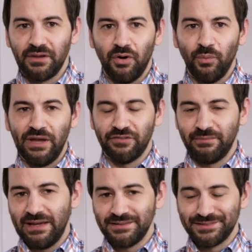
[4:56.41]
away from
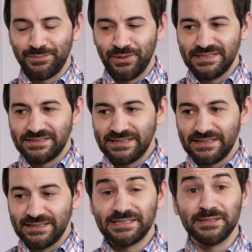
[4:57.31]
that, to put it
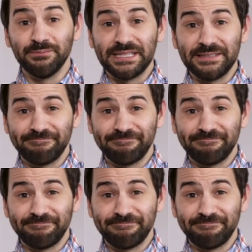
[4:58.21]
simply.